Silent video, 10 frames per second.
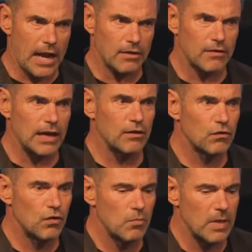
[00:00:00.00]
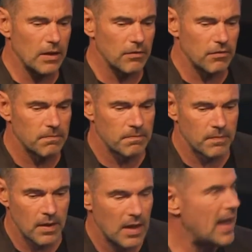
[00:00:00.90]
and it takes two minutes.
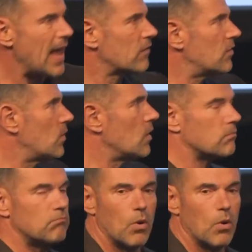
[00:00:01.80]
How's it work?